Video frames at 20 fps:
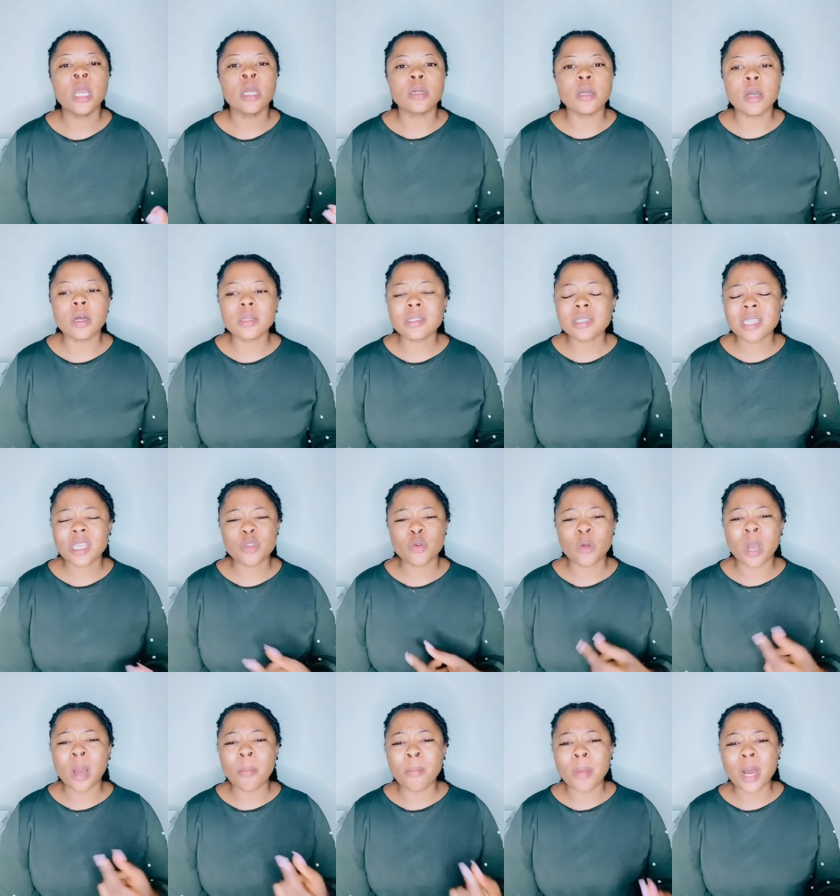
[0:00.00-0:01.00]
god says you
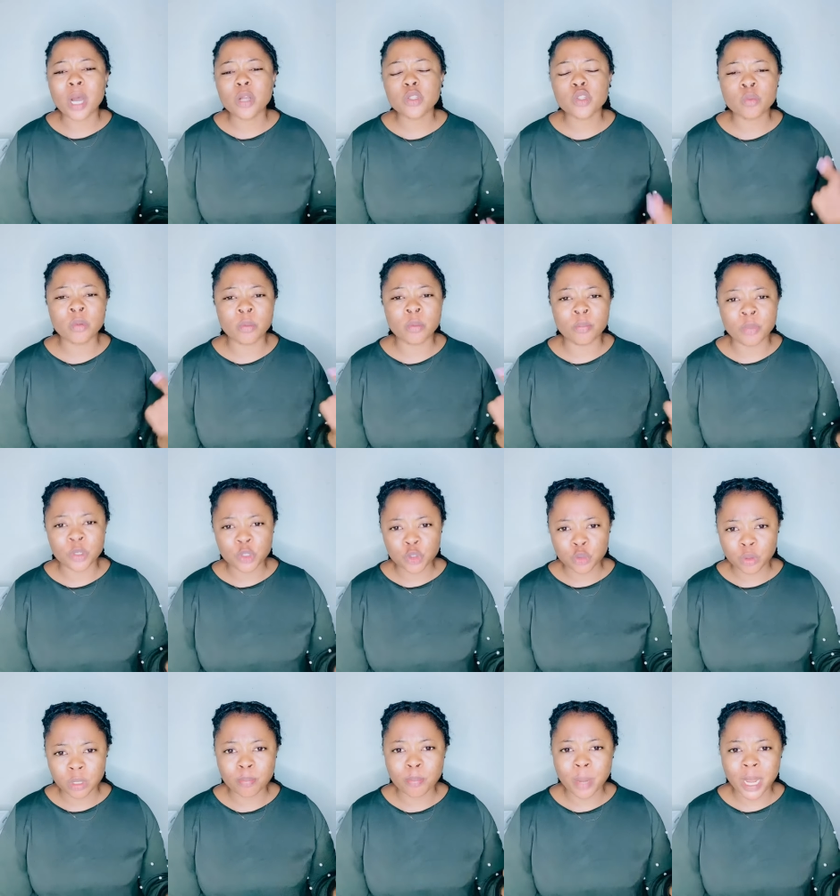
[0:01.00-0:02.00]
are about to be
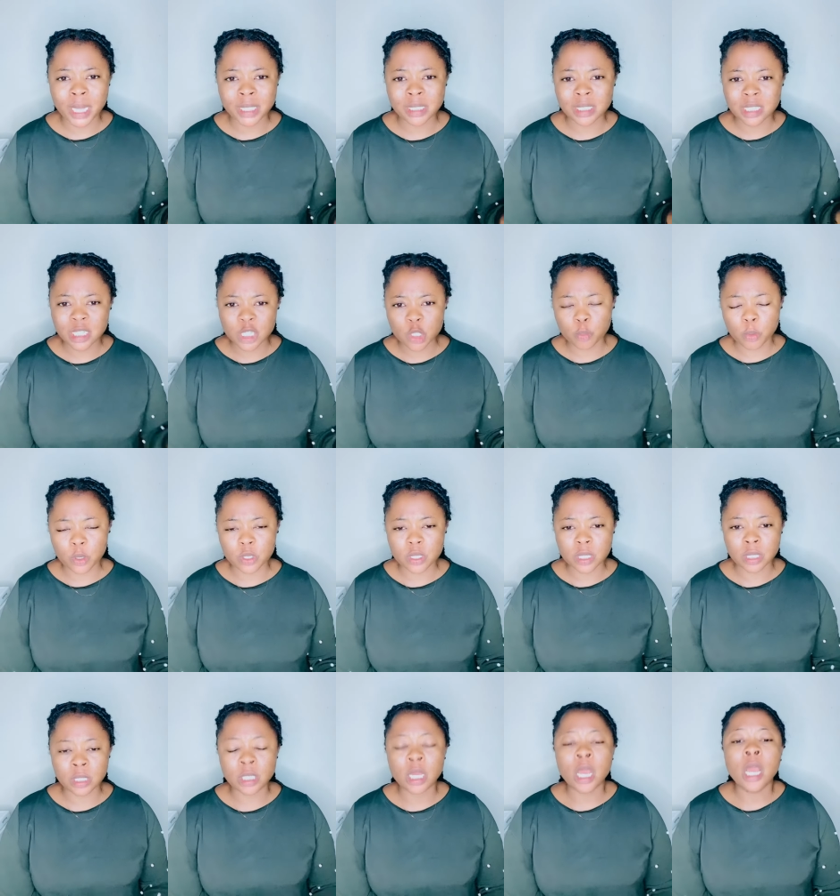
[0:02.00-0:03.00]
betrayed by this
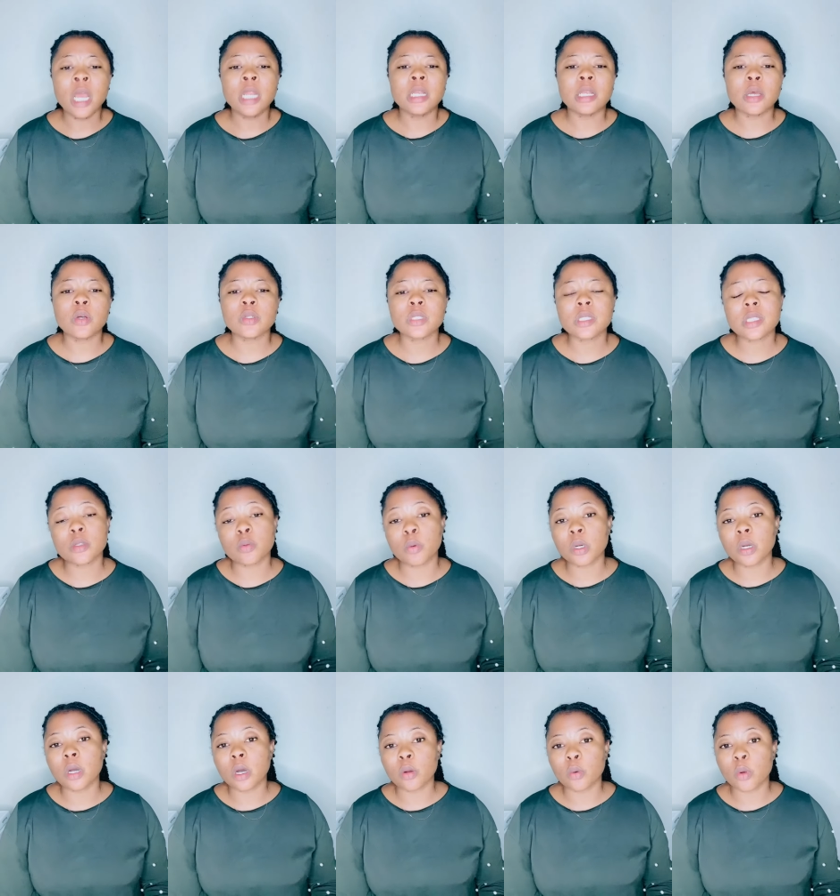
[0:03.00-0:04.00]
person now this is what
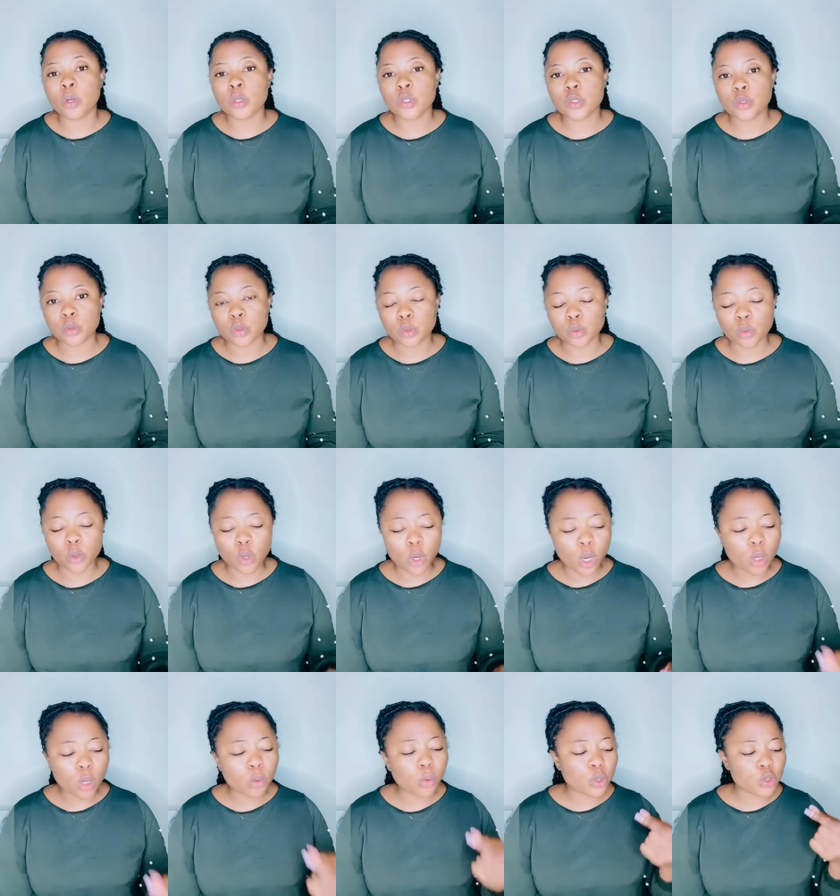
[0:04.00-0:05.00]
god wants to do
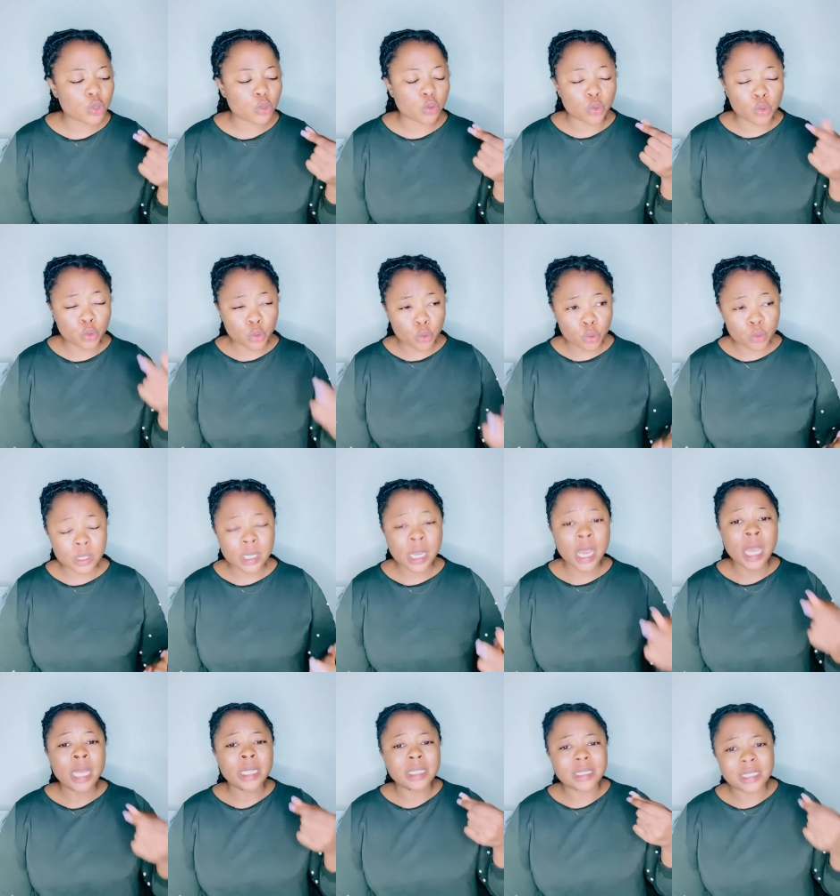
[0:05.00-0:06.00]
god wants to use
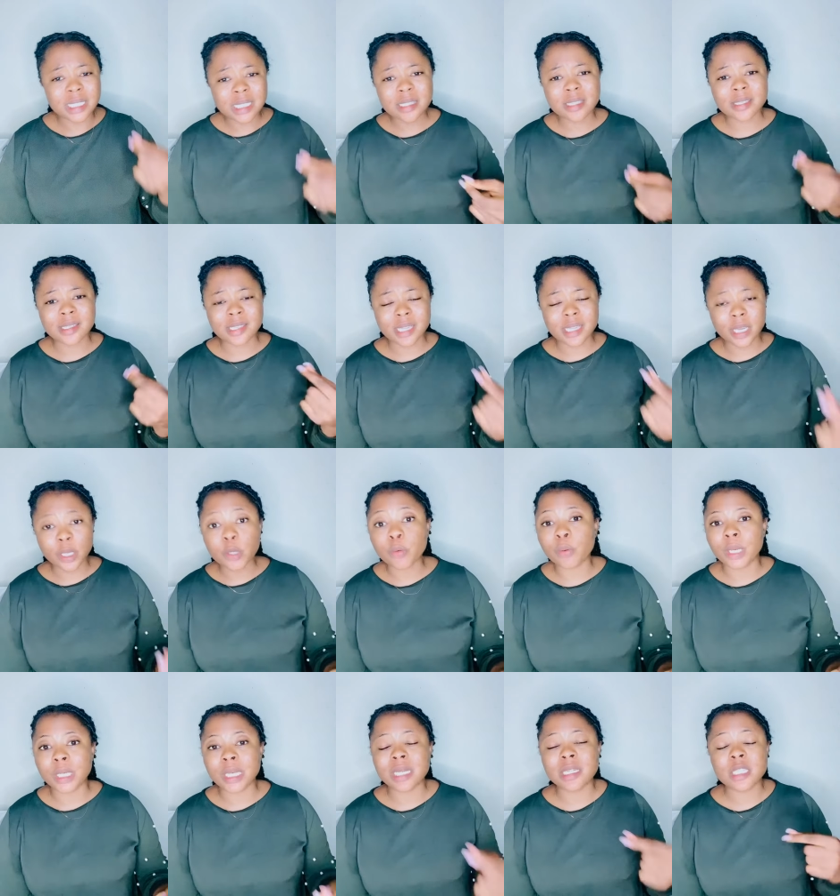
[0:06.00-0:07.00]
this
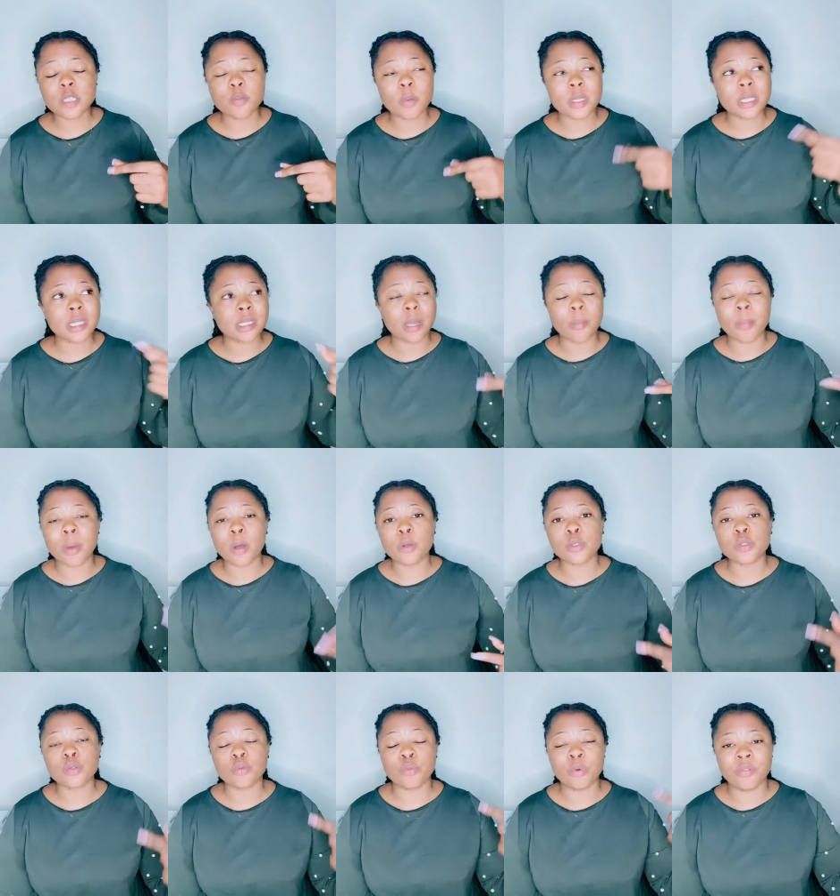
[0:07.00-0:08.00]
secret that this person is about
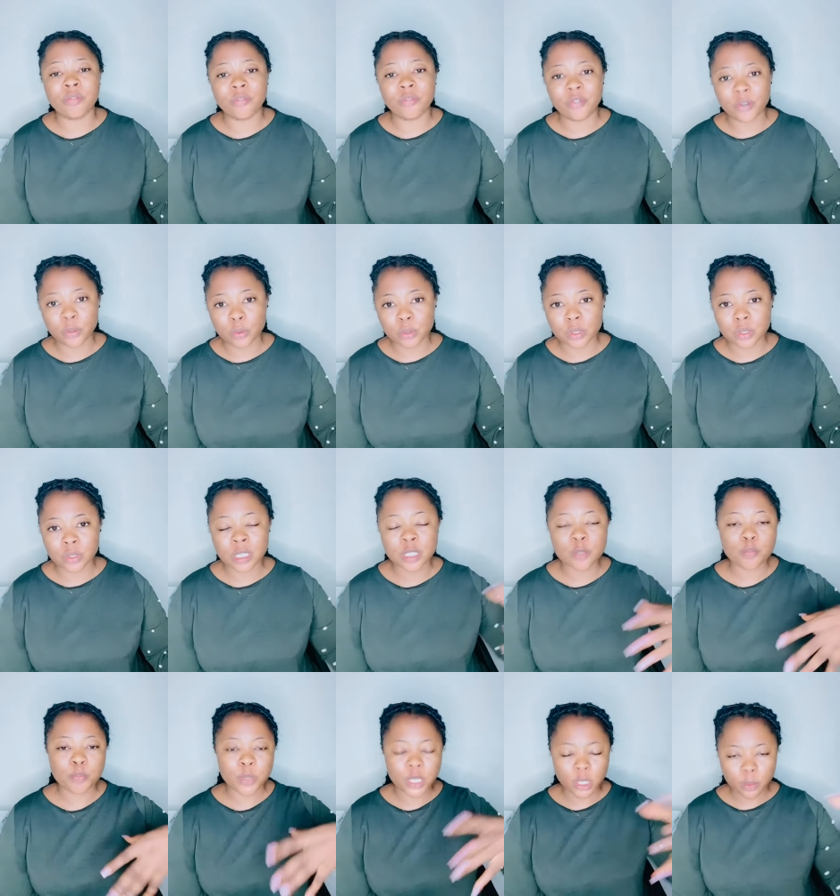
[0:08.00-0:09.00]
to reveal to these
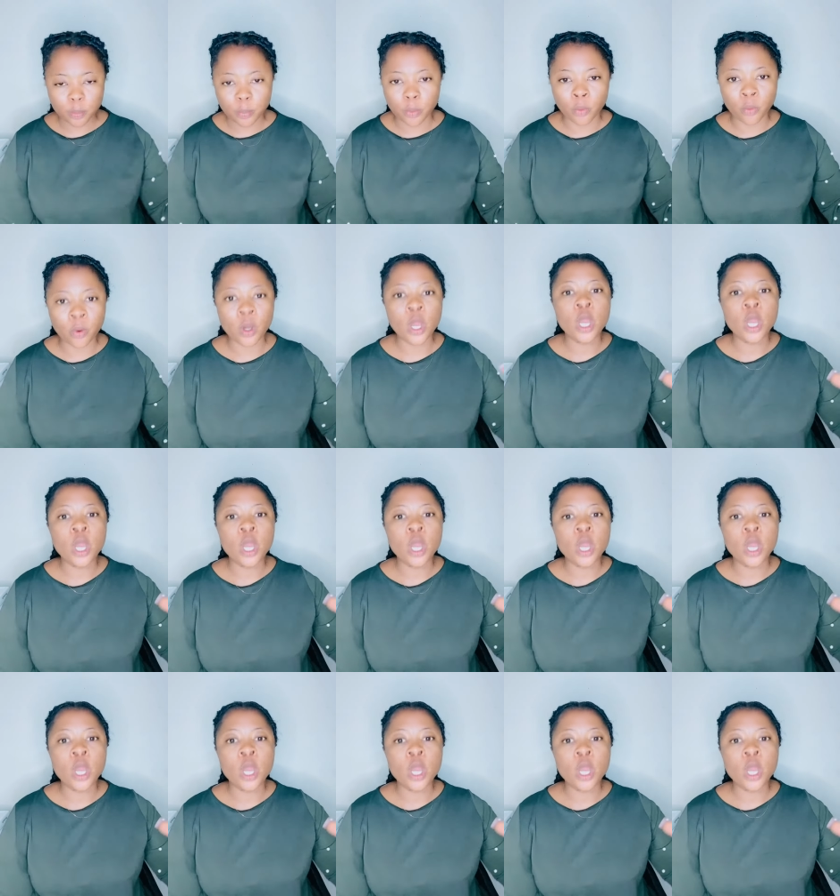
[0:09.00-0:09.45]
people